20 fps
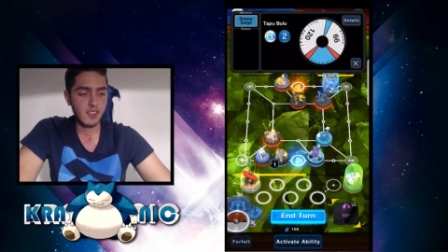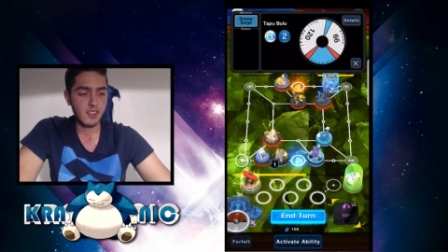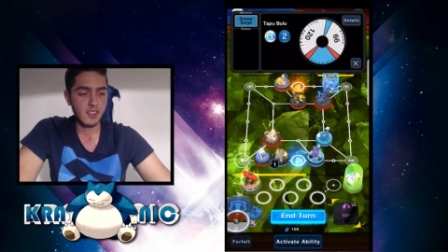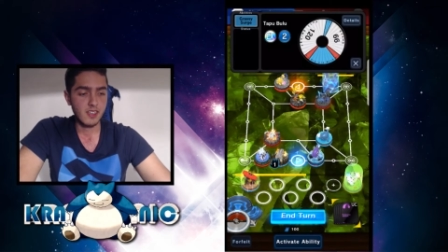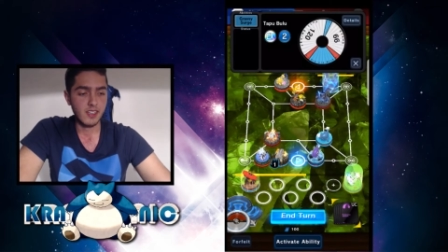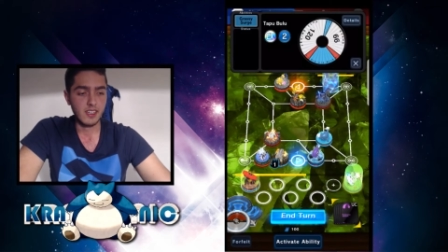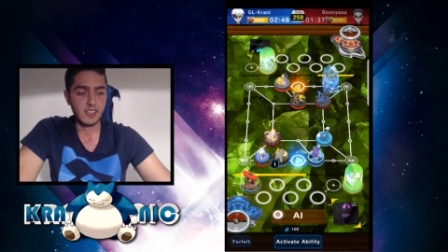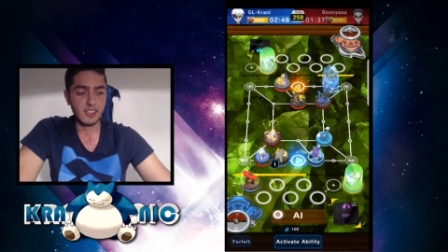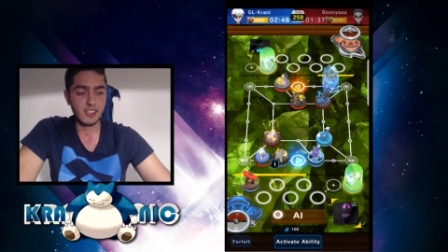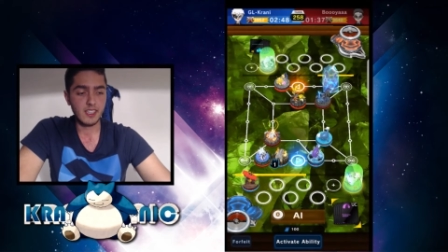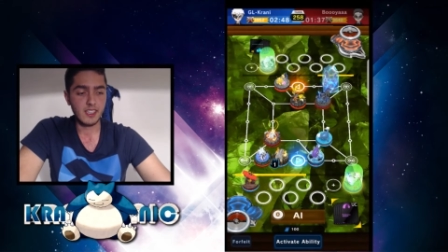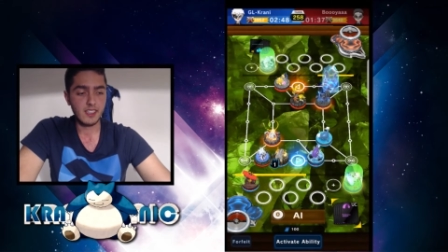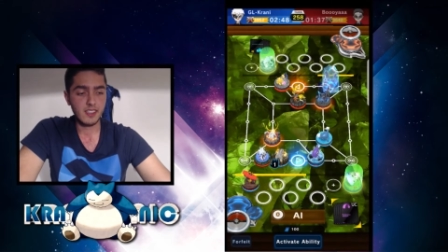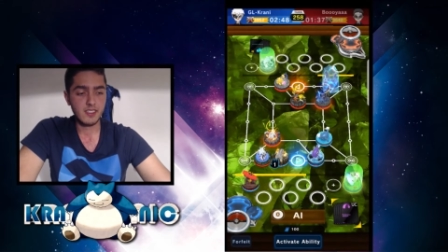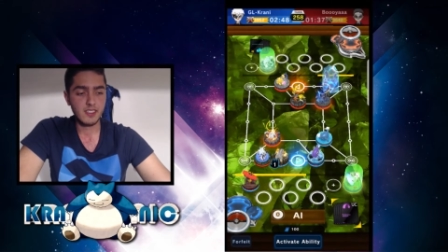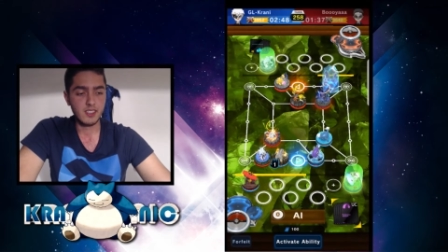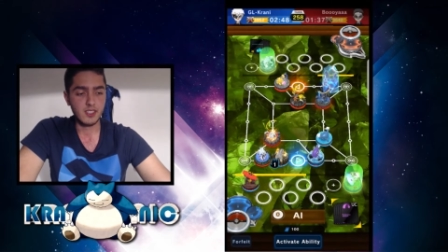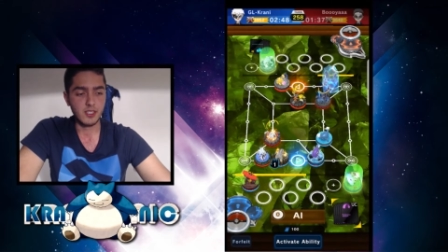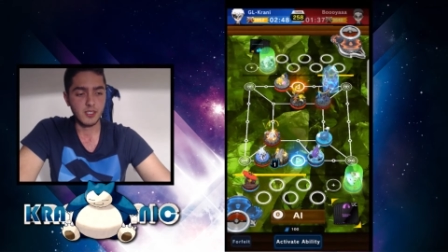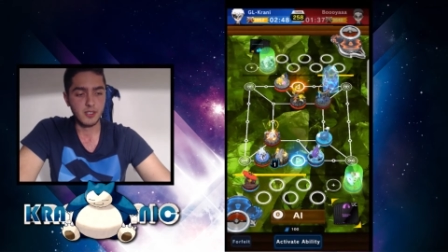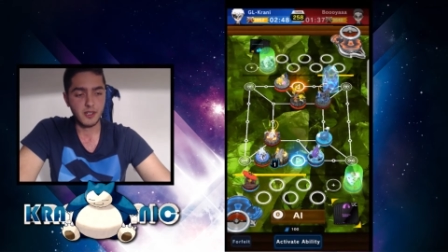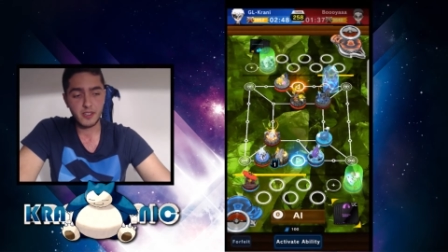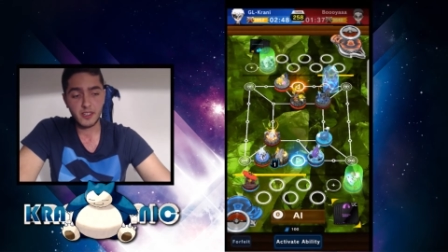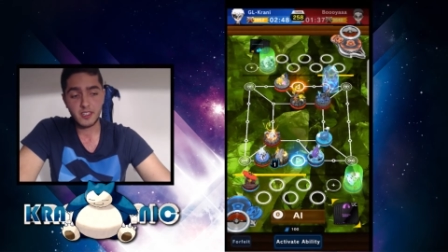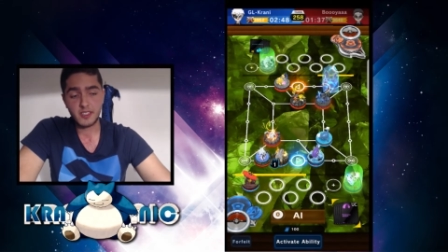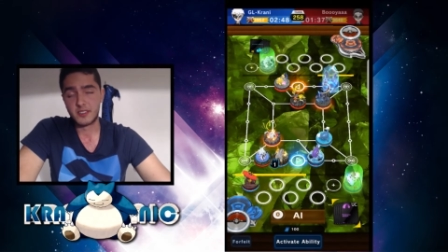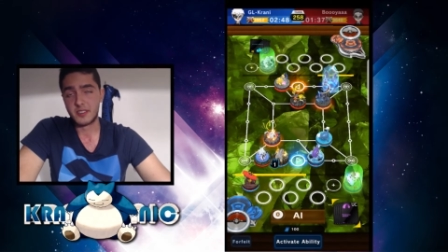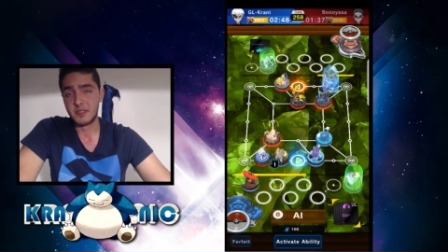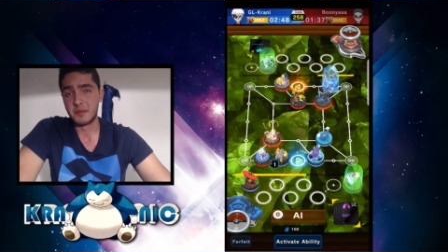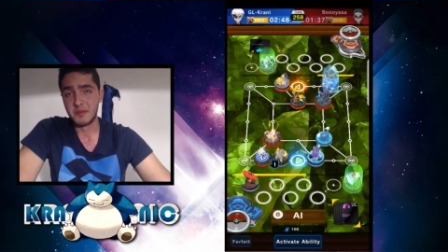and kill the
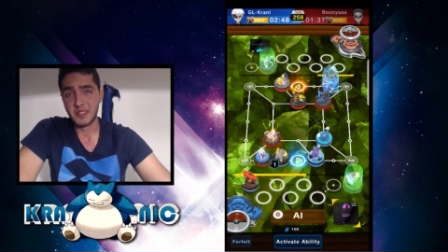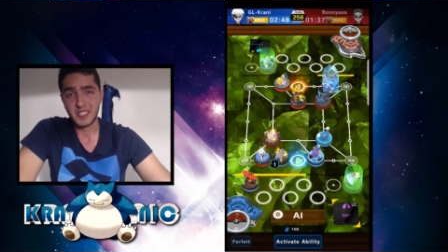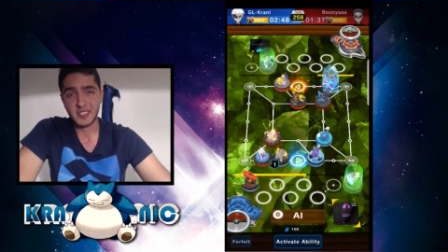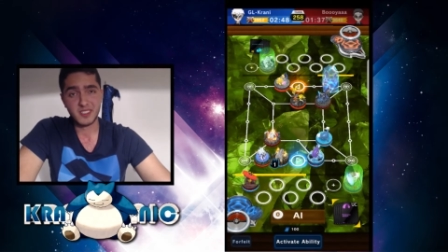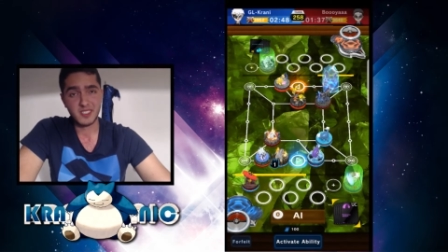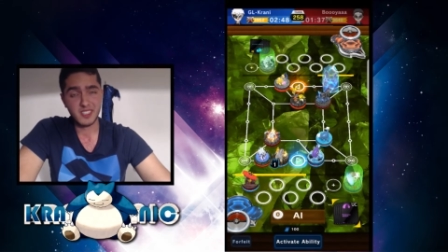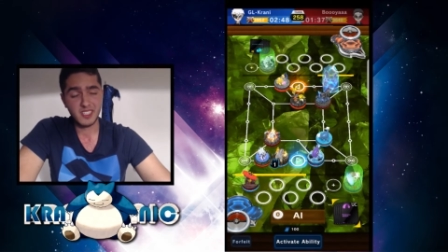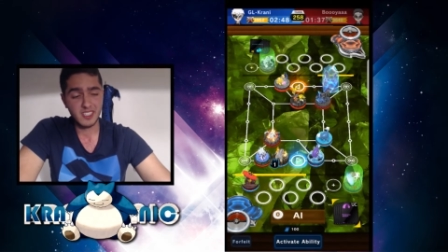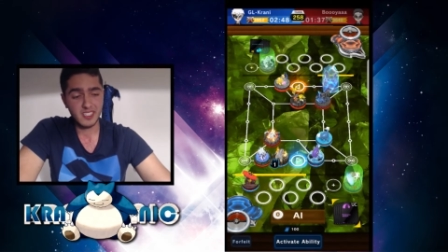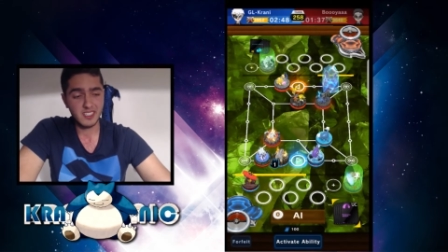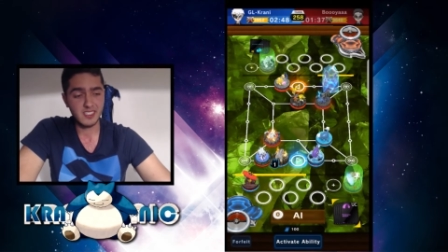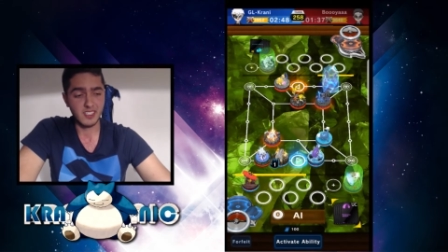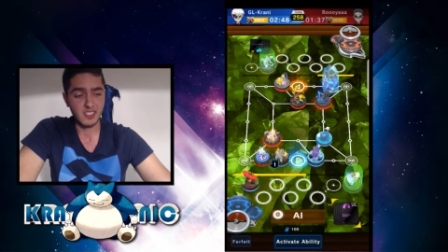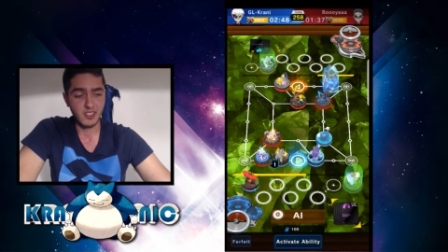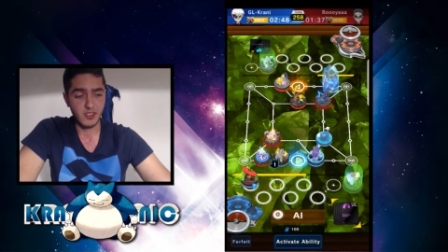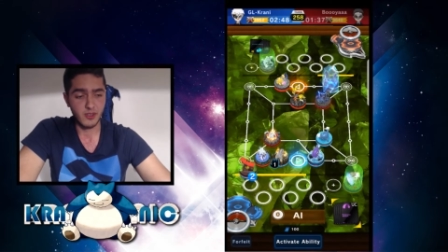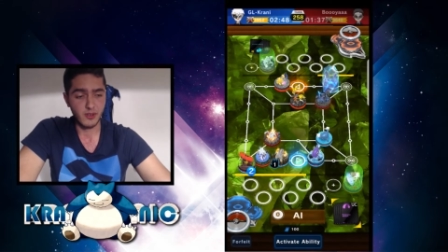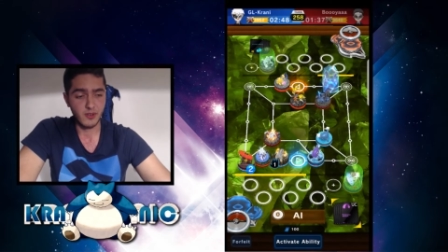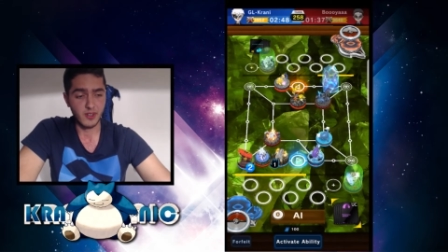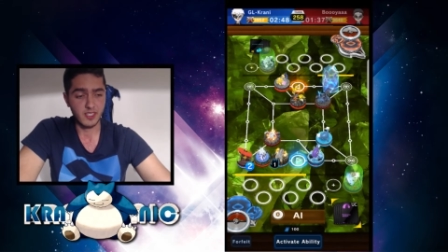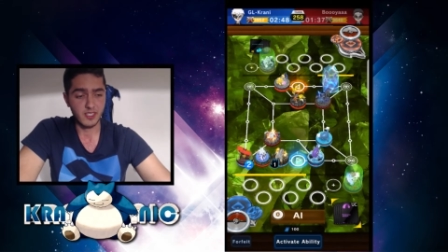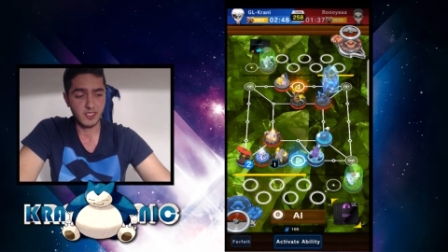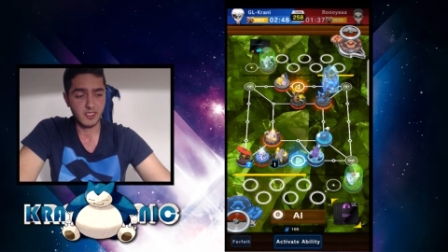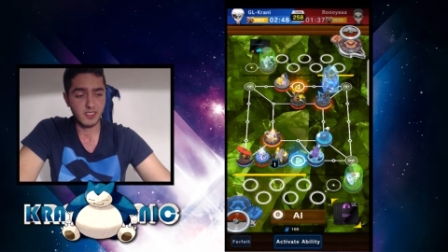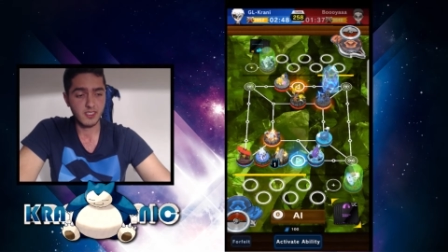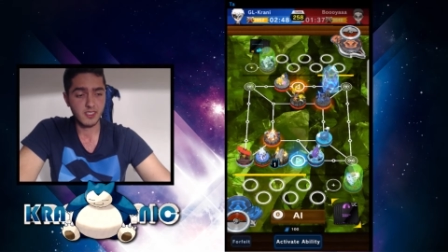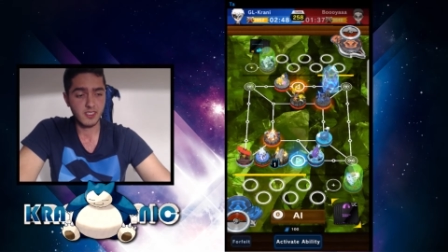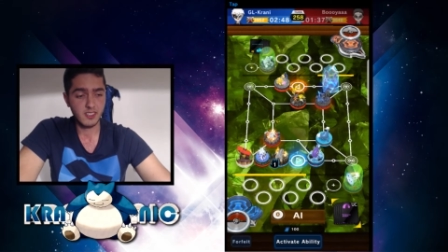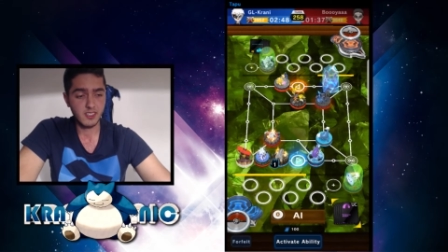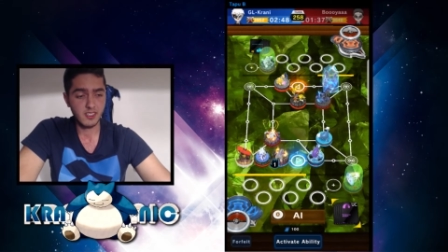Xurkitree because he's a threat,
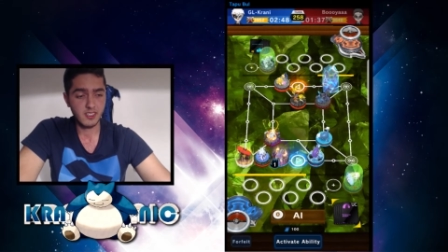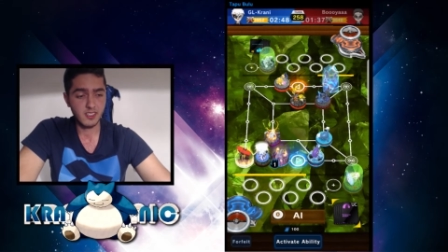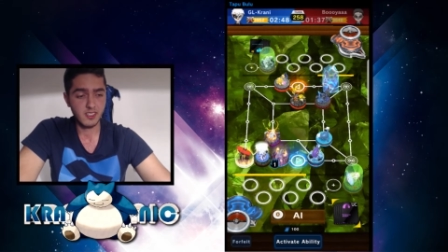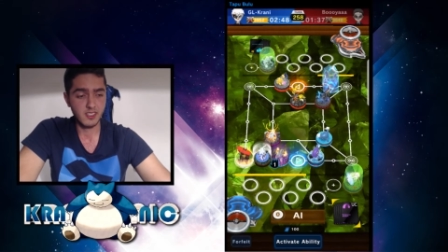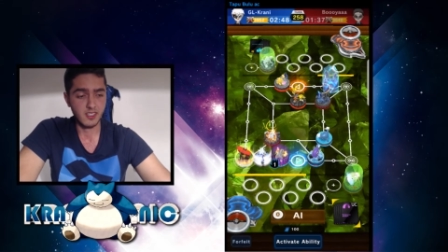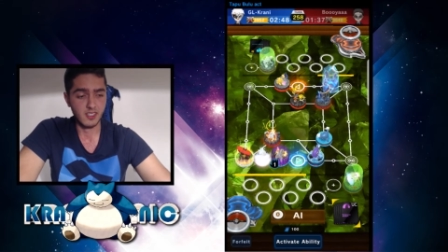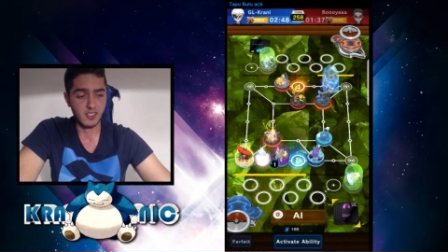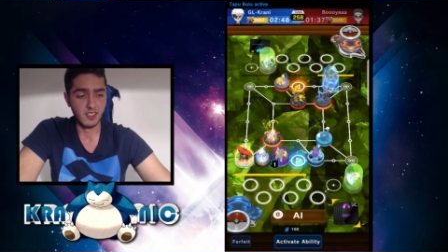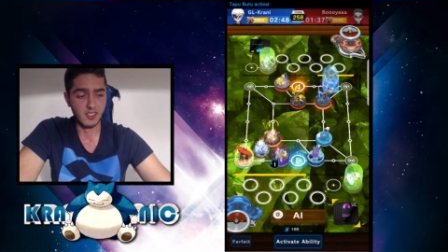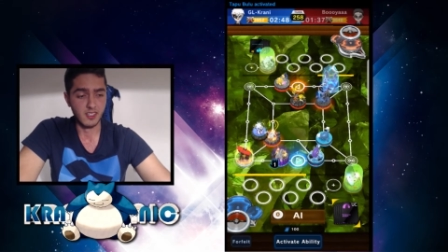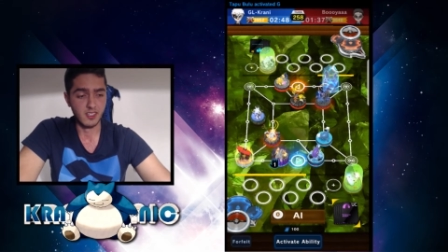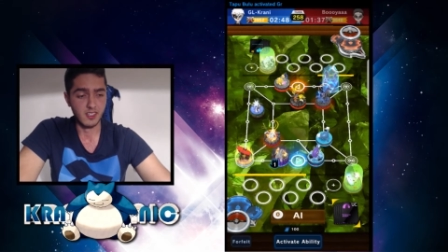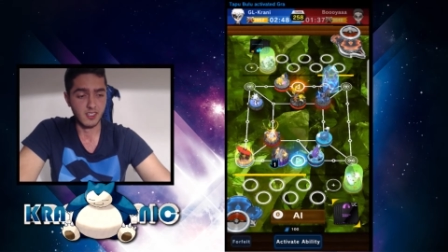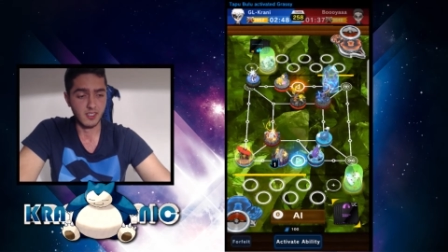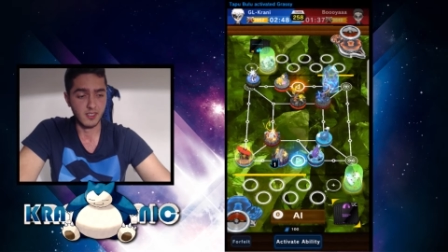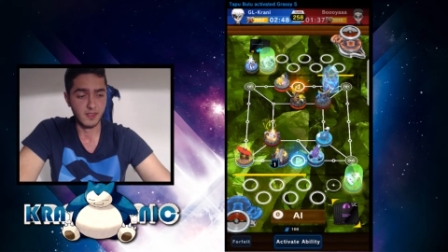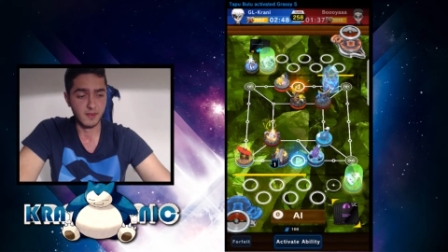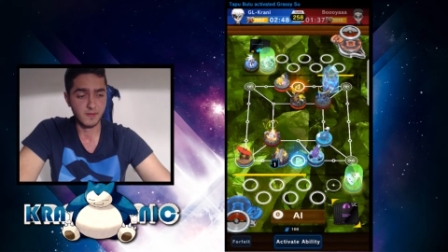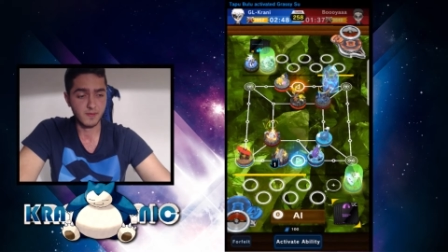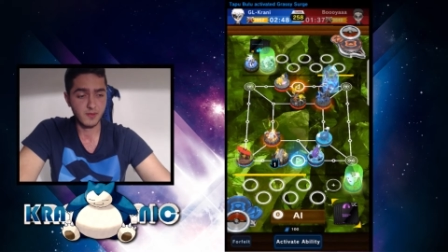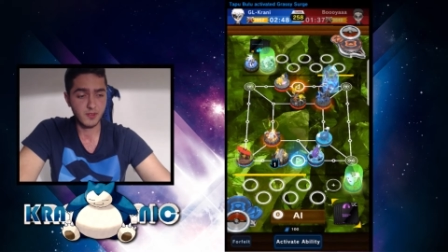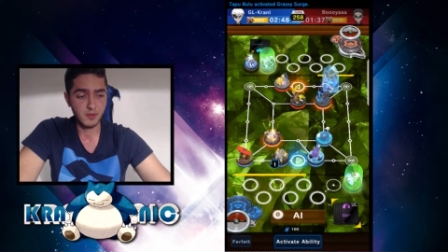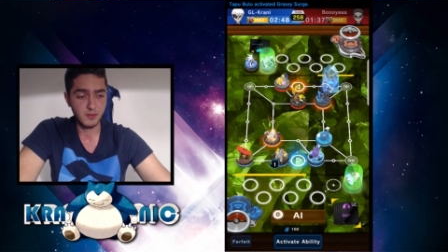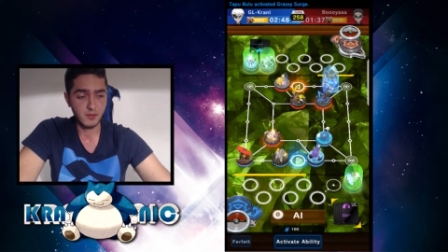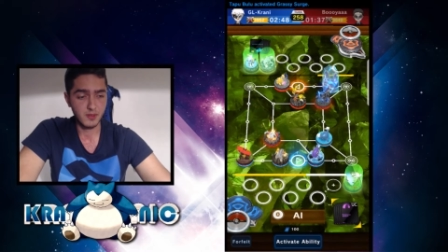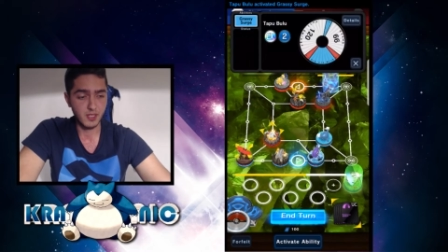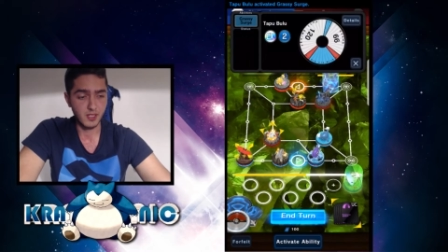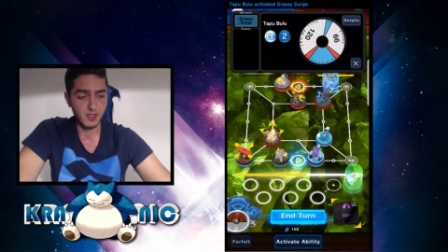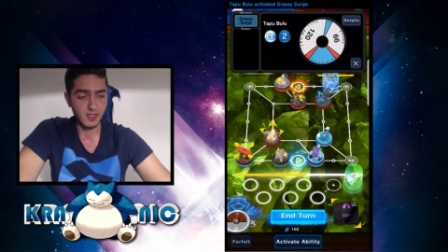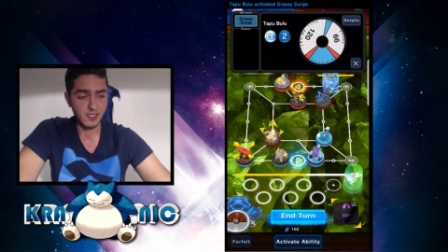uh, to be
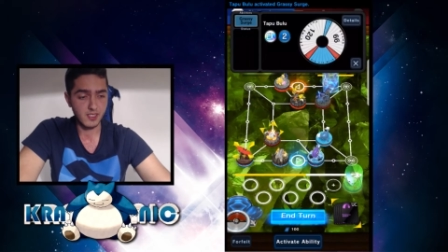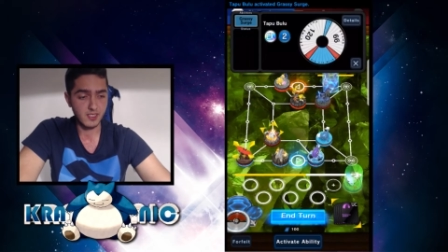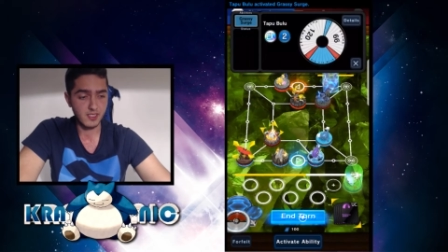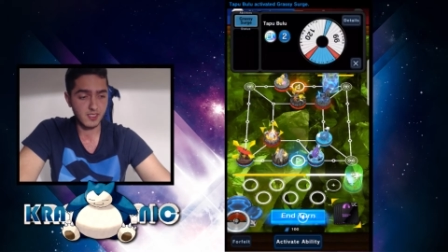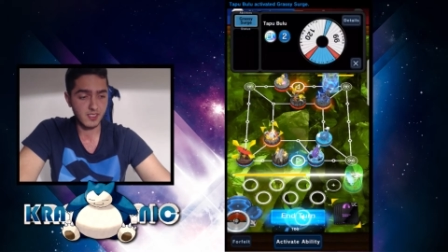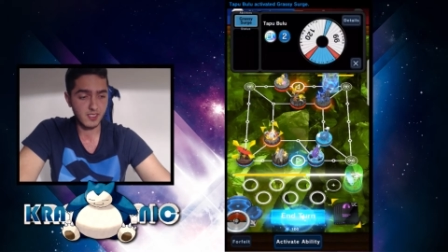honest.